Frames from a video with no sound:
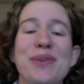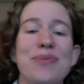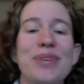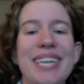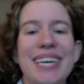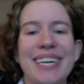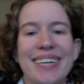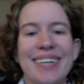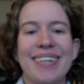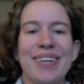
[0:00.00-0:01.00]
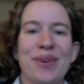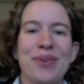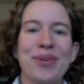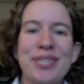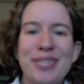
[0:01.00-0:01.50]
reading,
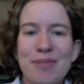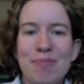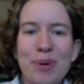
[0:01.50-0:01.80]
Christian